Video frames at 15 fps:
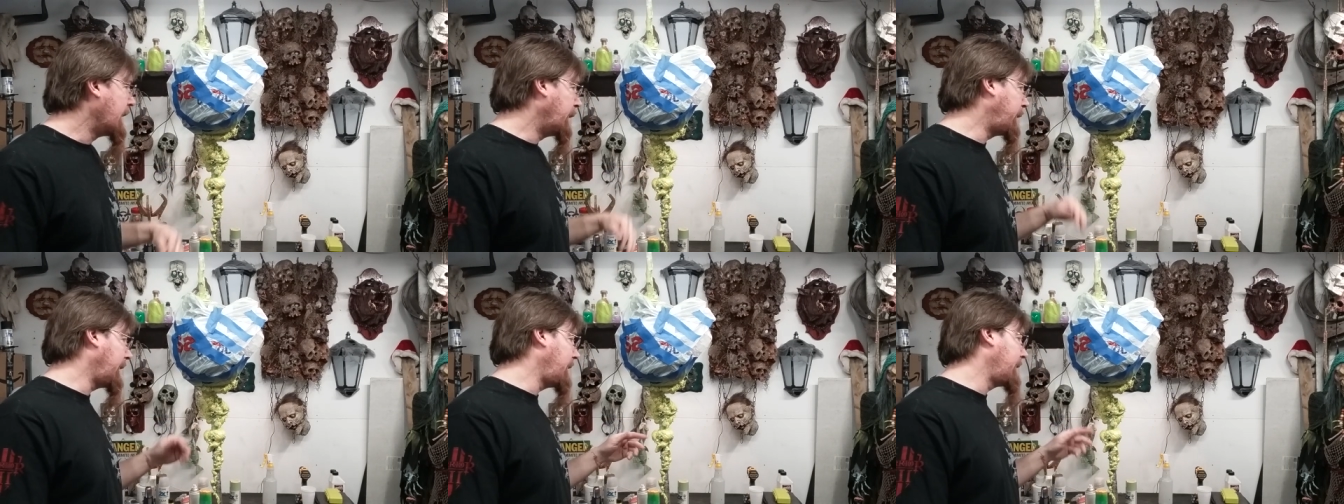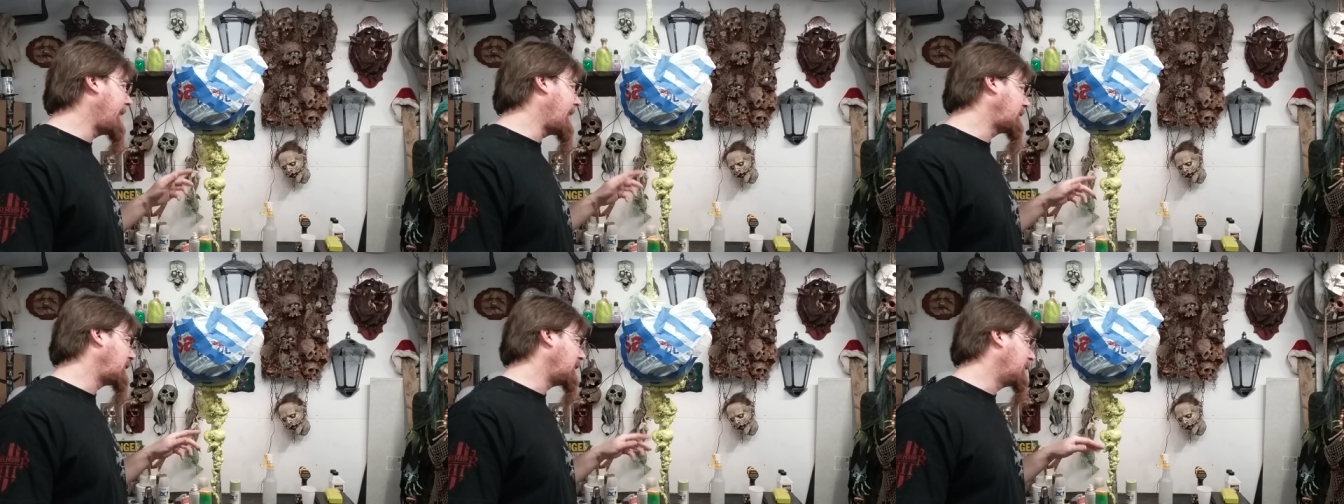You can even
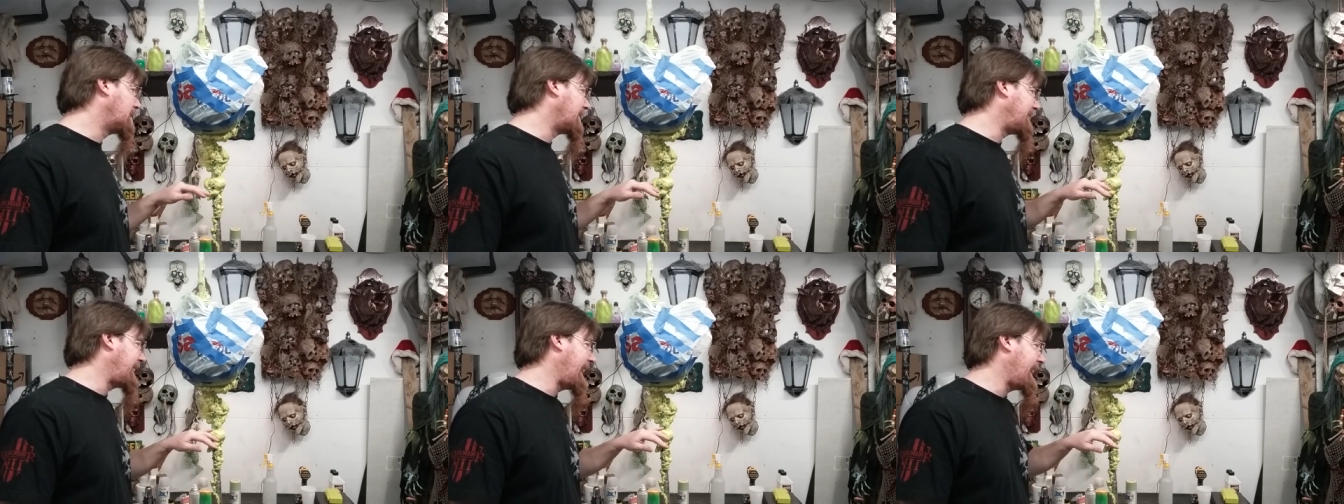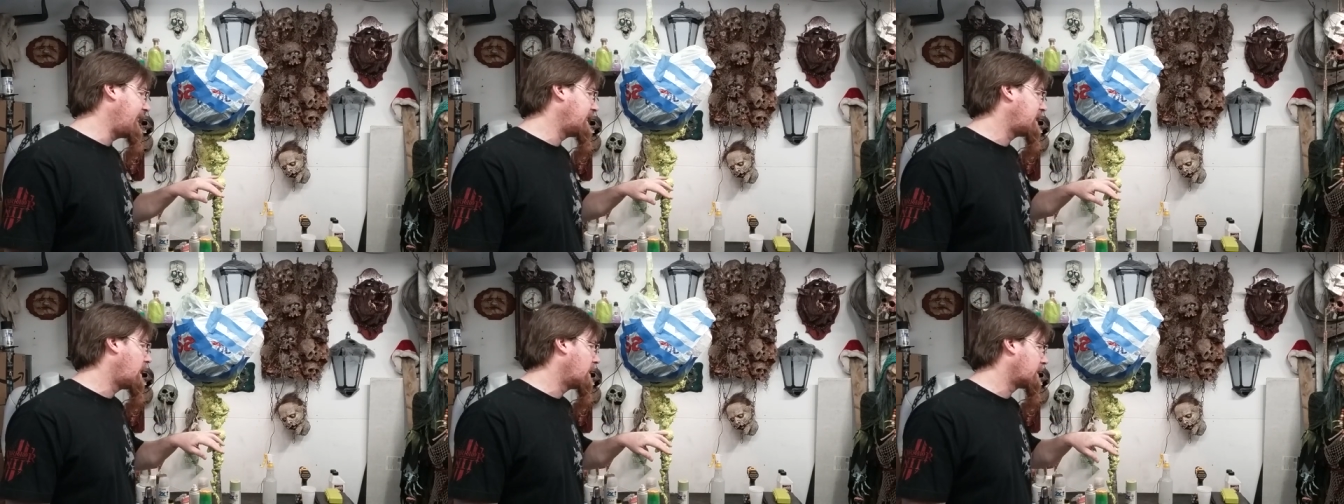actually use a
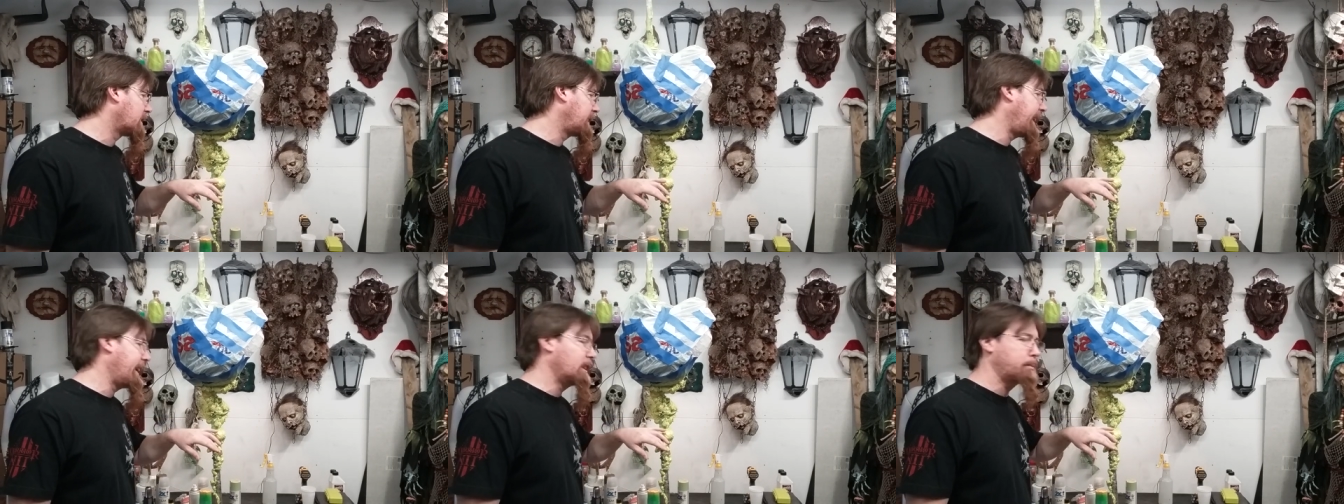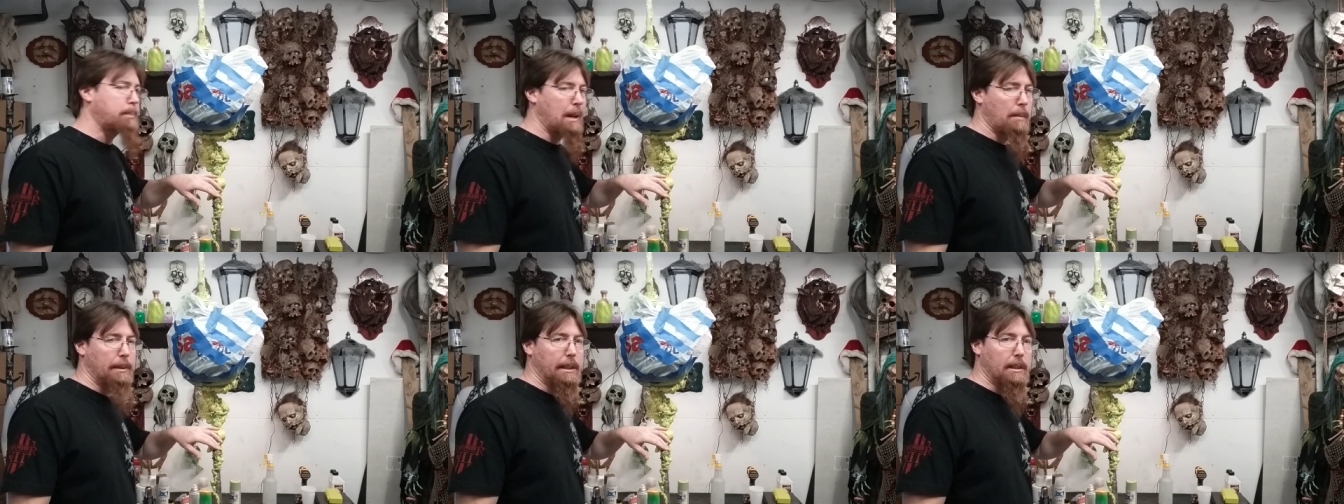tan color. Tan's
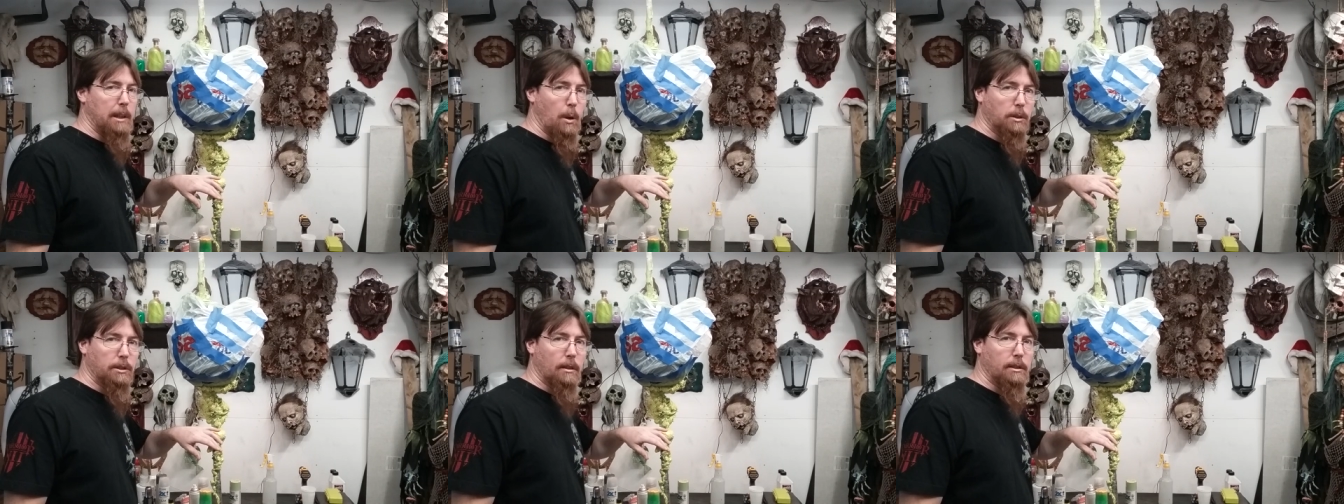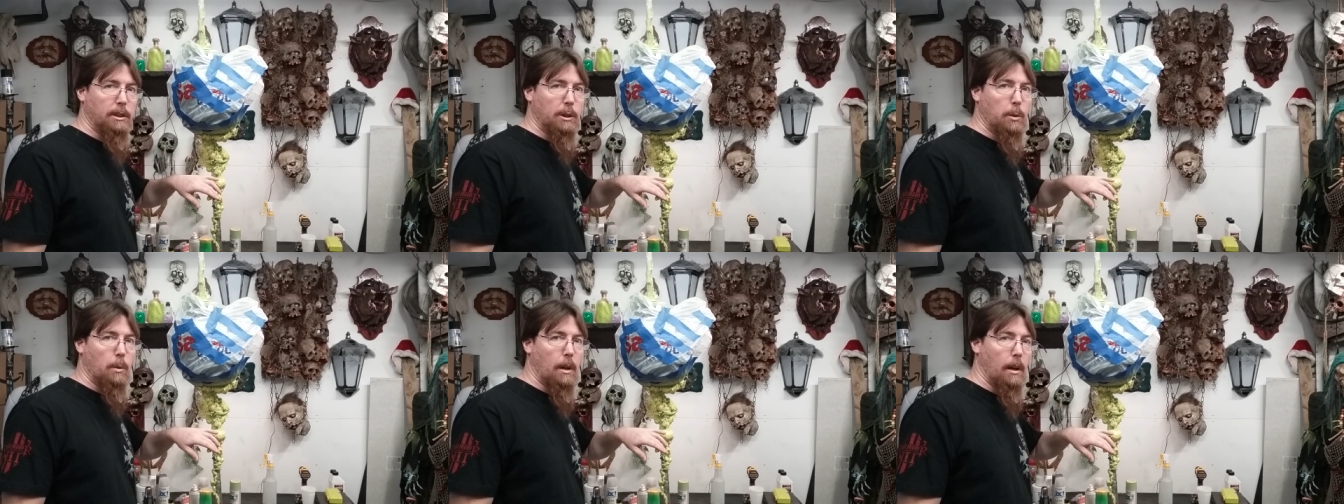probably closer
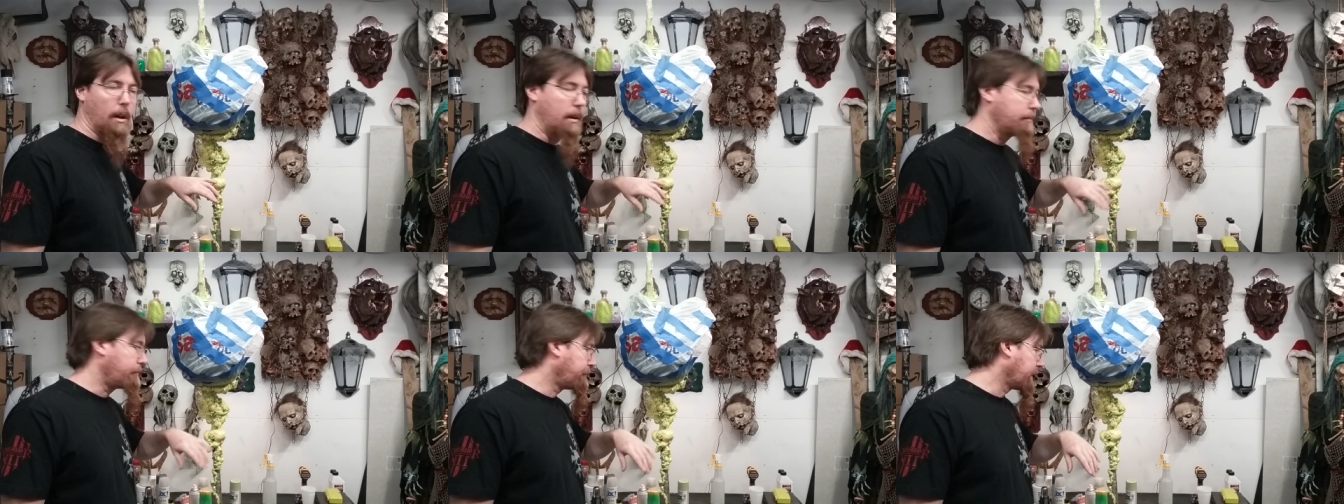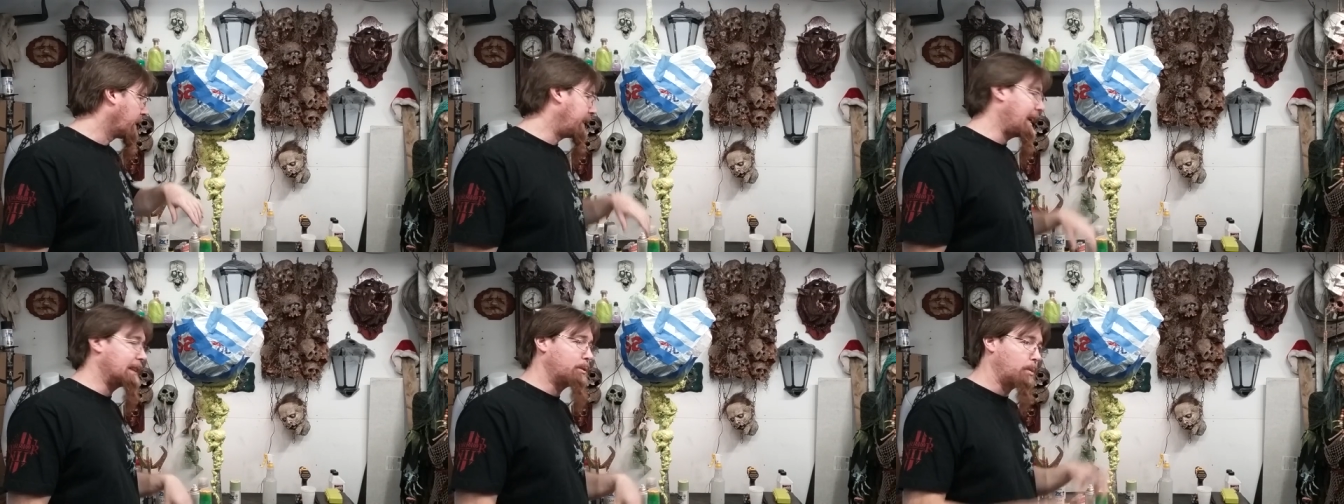to
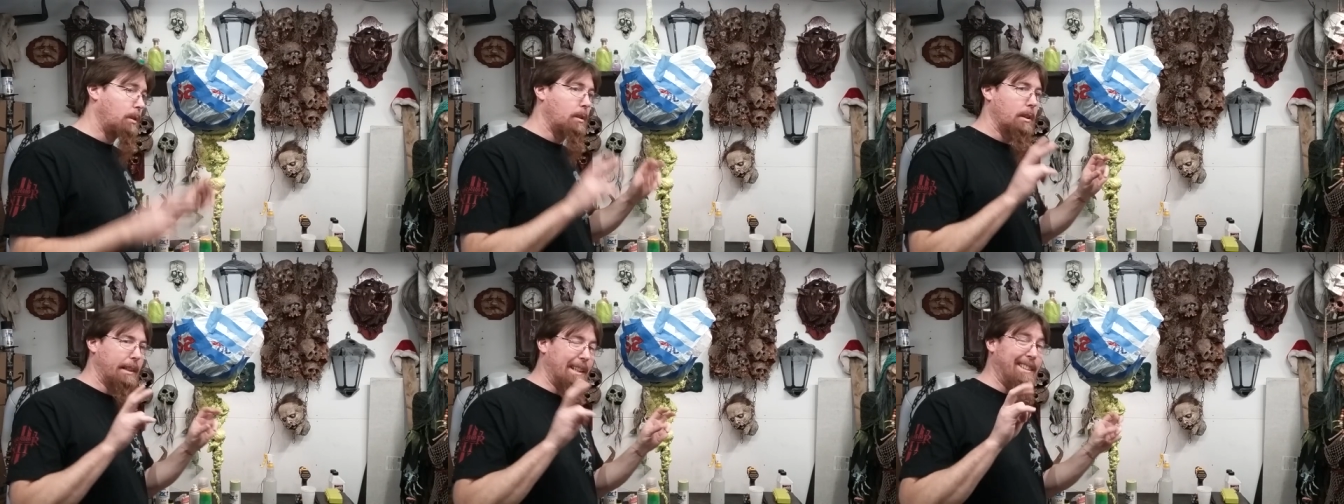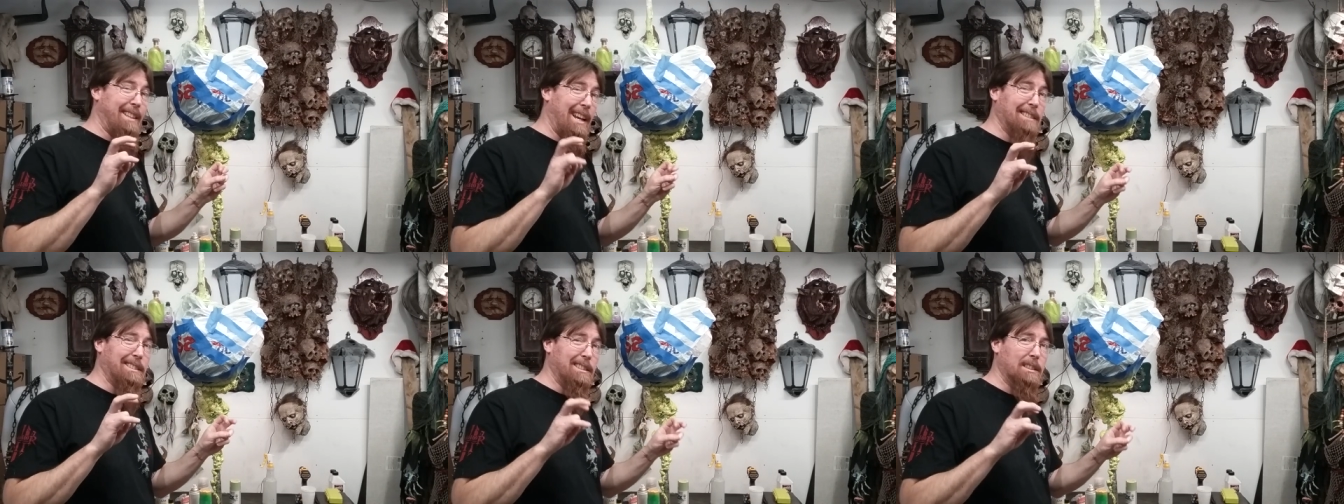the actual
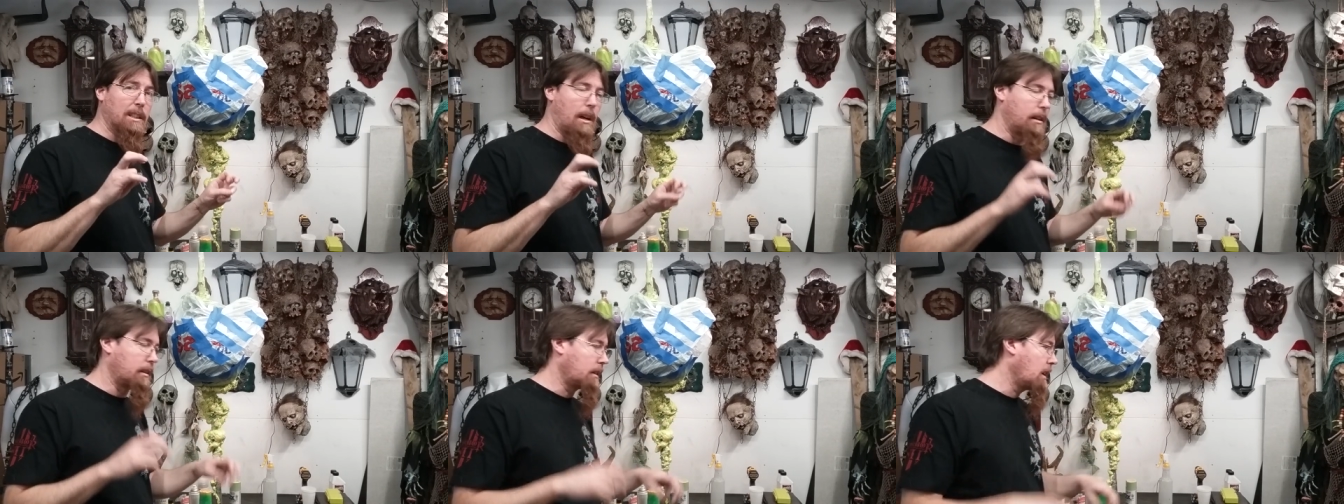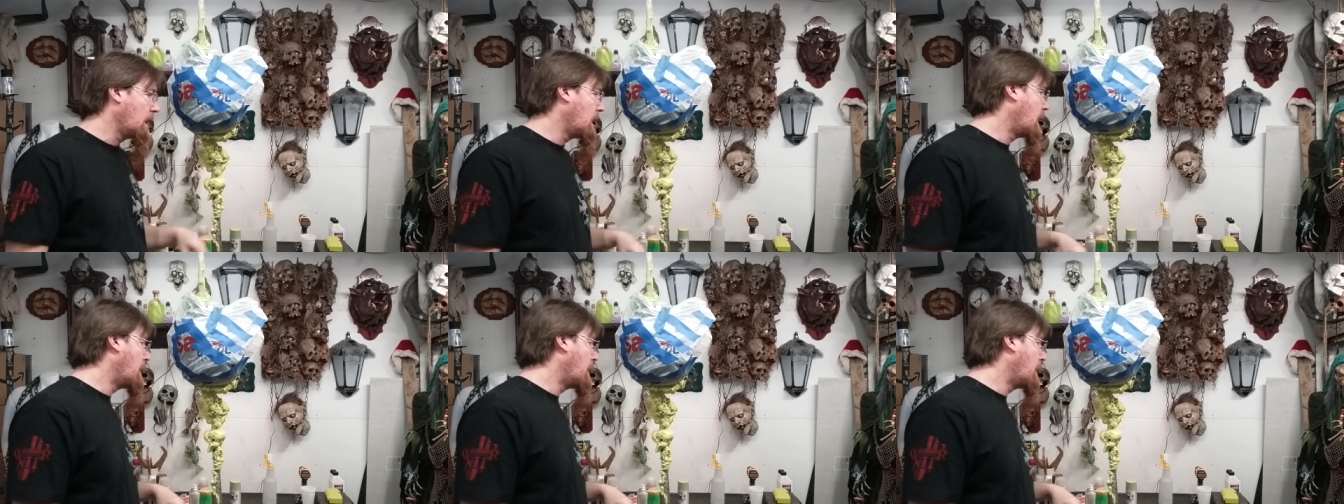intestines color.